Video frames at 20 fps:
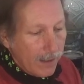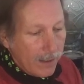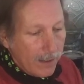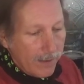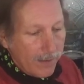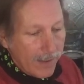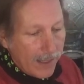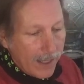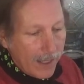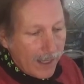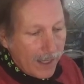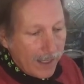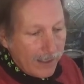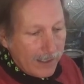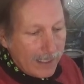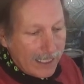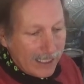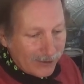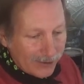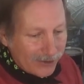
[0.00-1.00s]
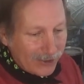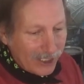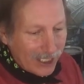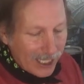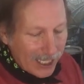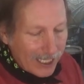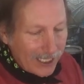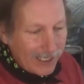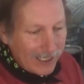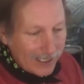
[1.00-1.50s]
that
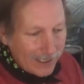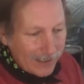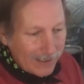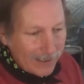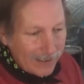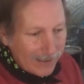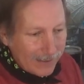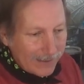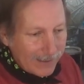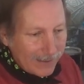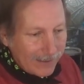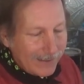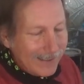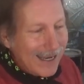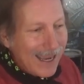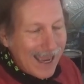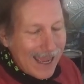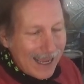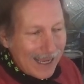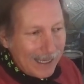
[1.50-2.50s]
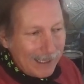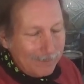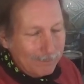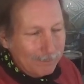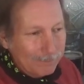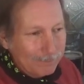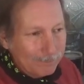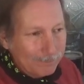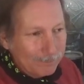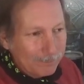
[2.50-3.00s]
instigate to
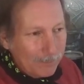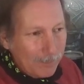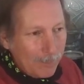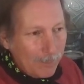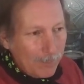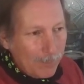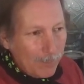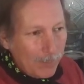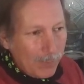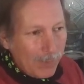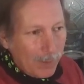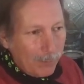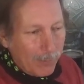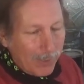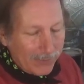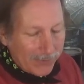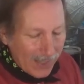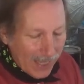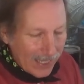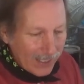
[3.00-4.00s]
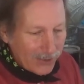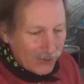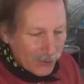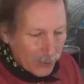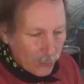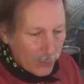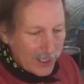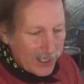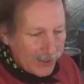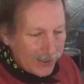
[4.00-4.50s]
time, but that is the
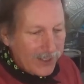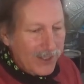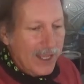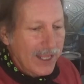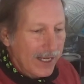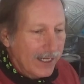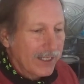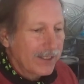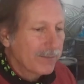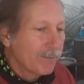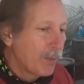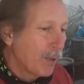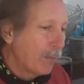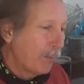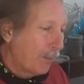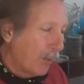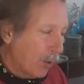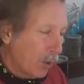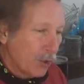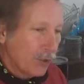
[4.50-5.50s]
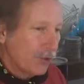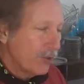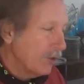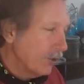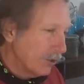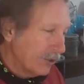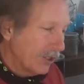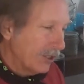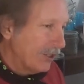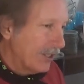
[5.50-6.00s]
reason that it is
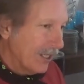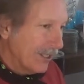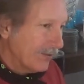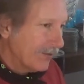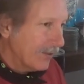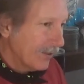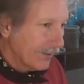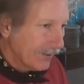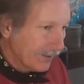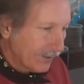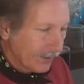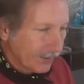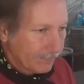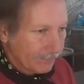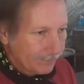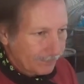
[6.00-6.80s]
proportional to distance.